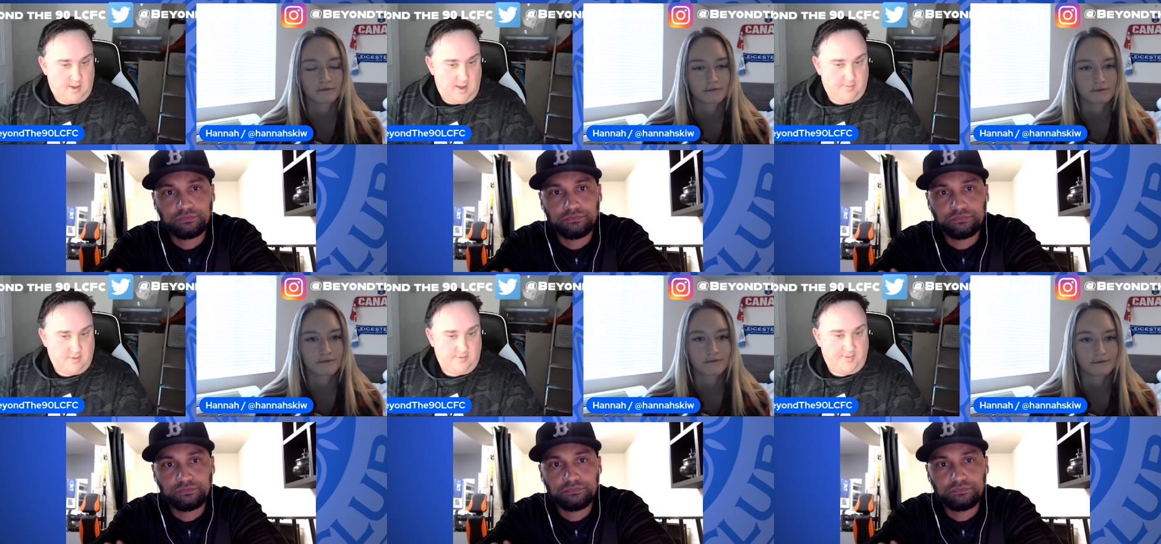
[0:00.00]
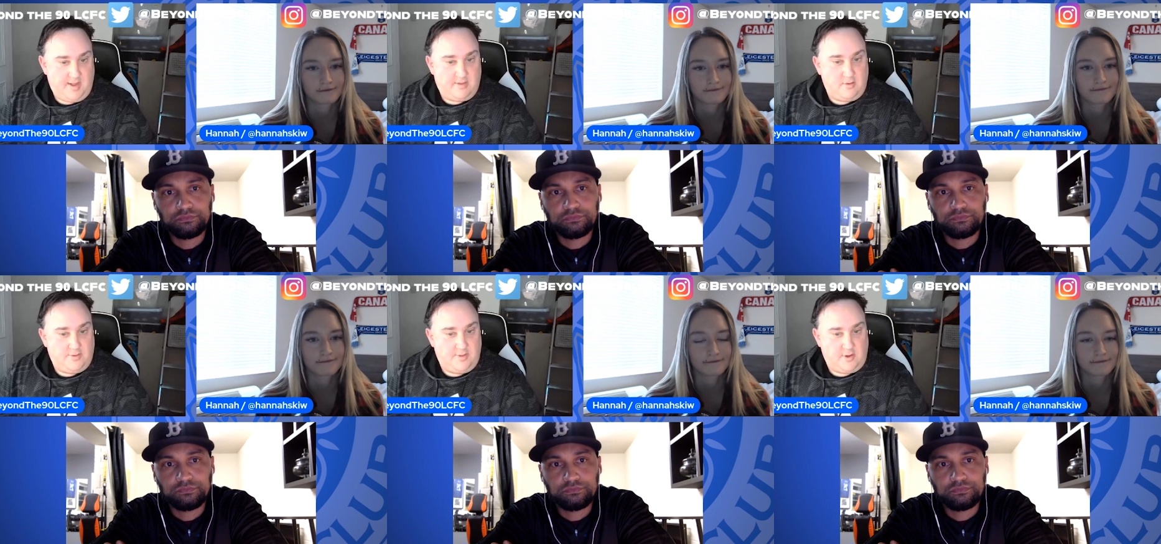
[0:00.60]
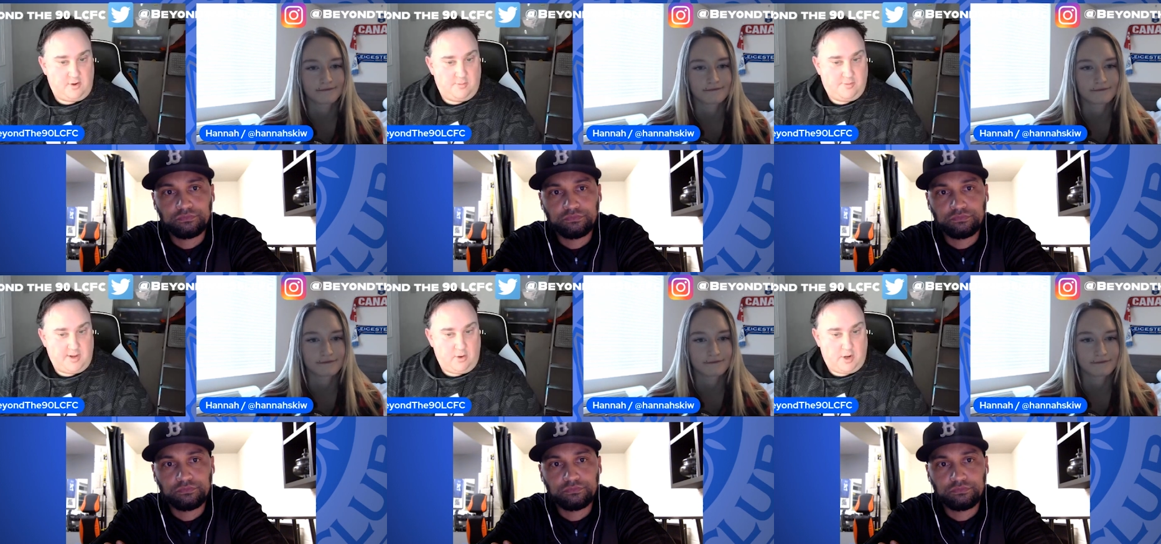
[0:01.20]
Speaker 1: Um, so I think it's good that the club
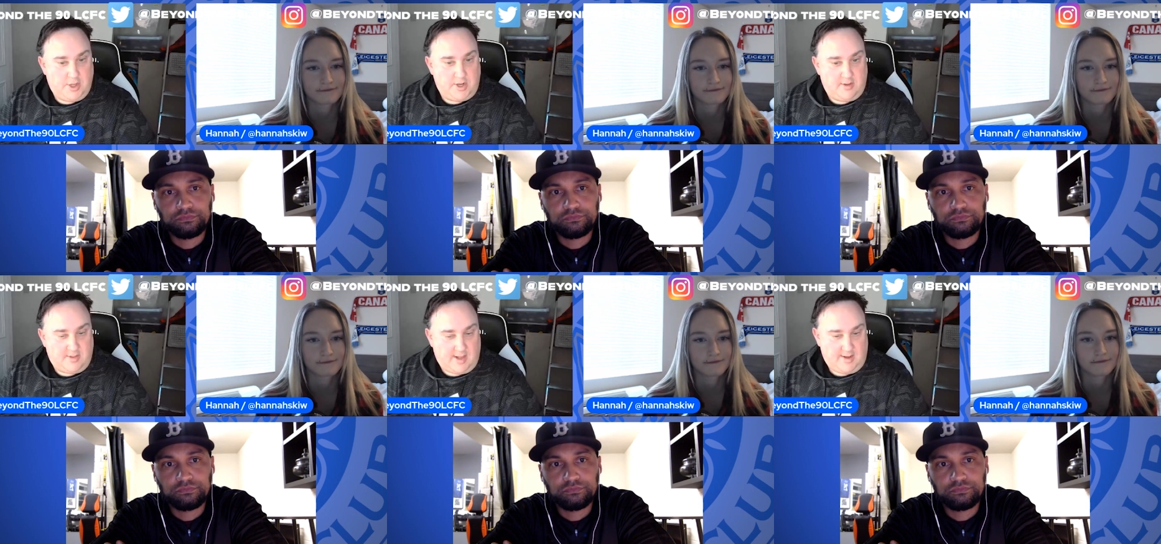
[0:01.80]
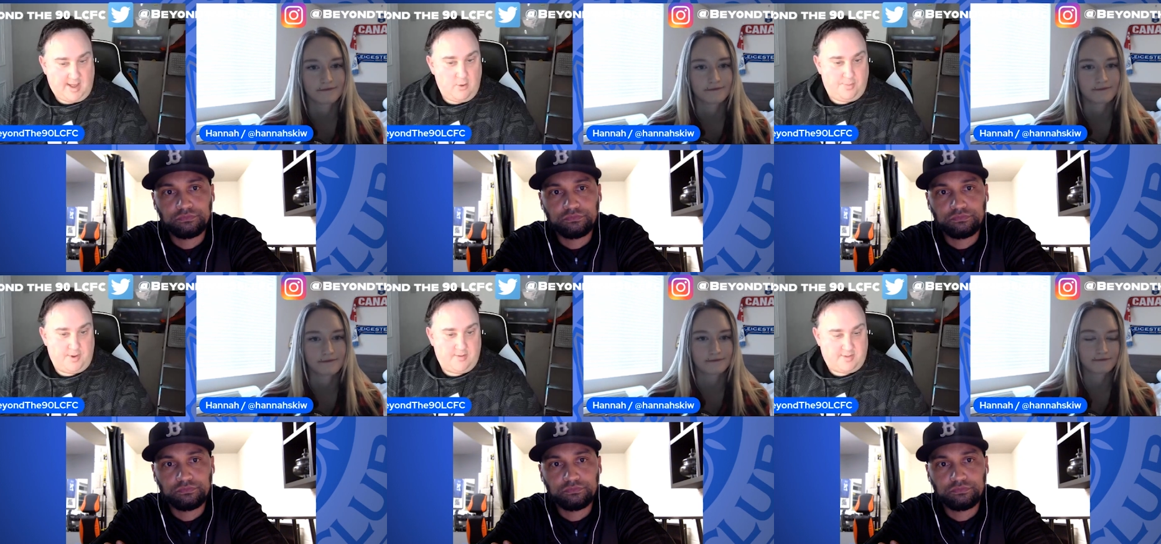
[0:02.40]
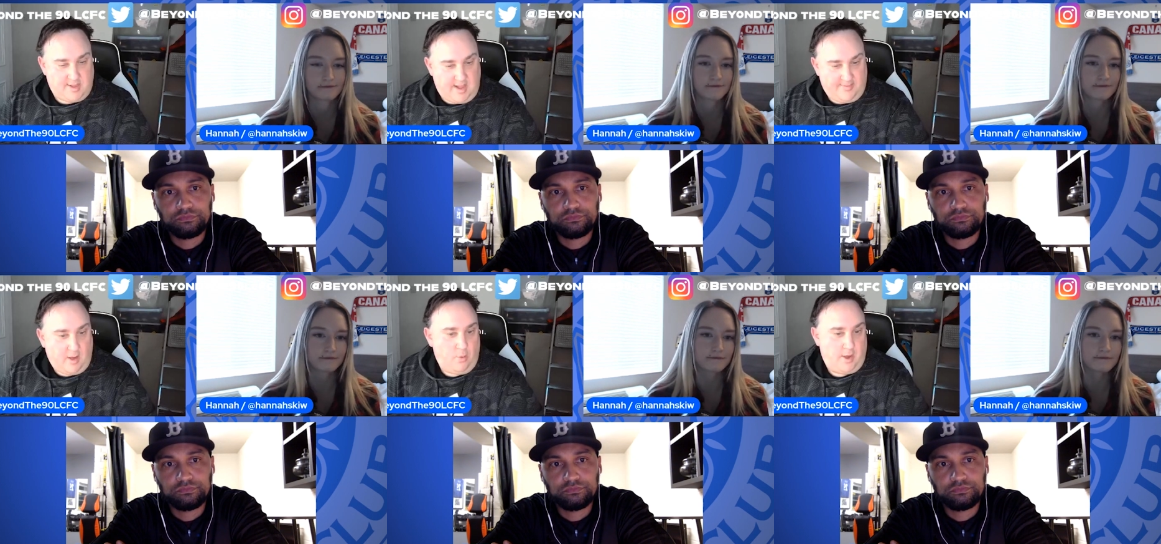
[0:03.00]
are acknowledging us and helping us to get
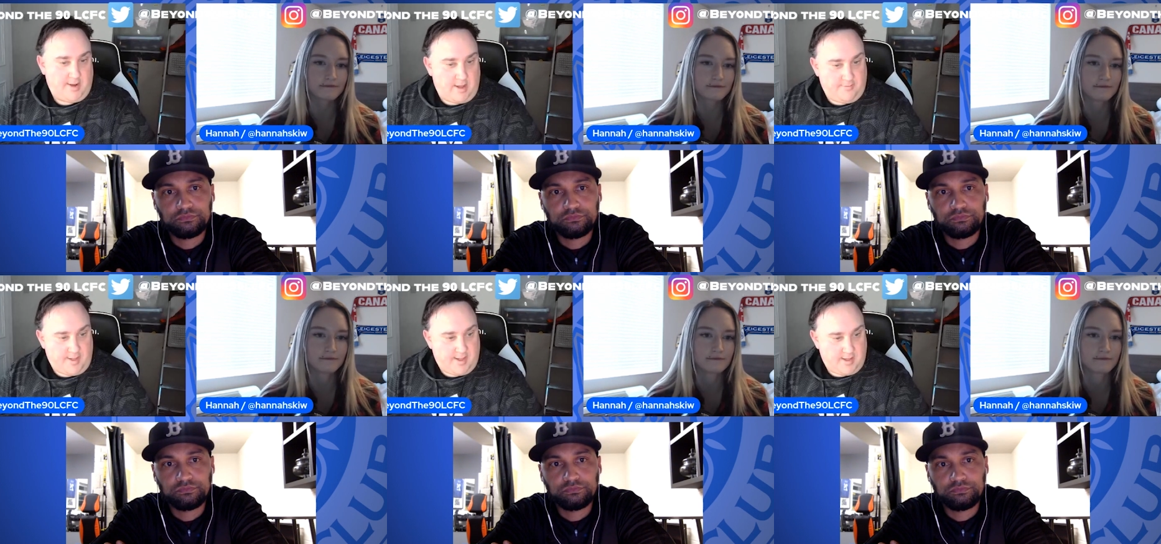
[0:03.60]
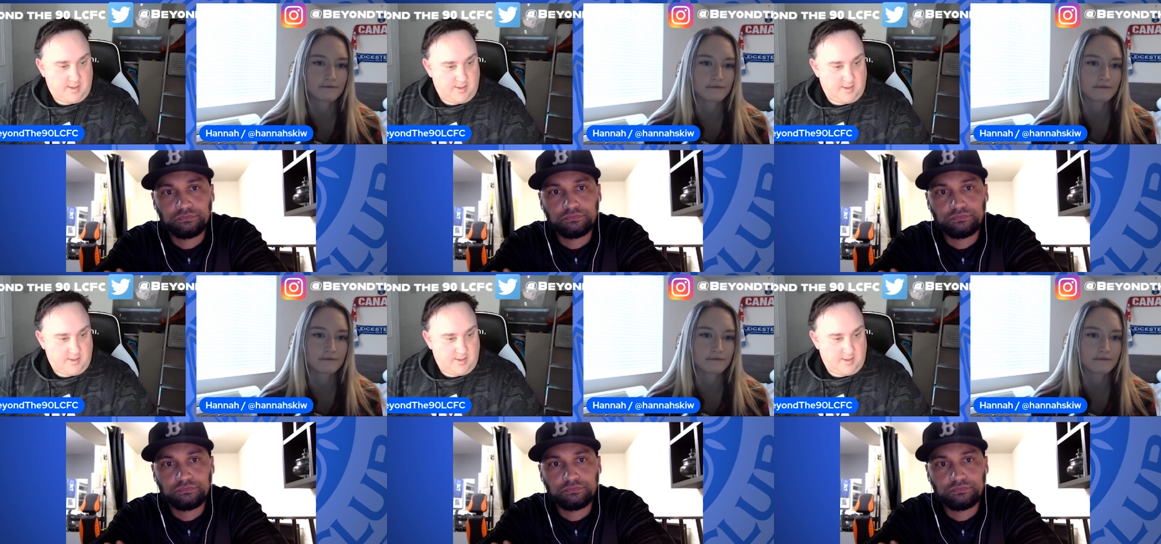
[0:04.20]
that word out there.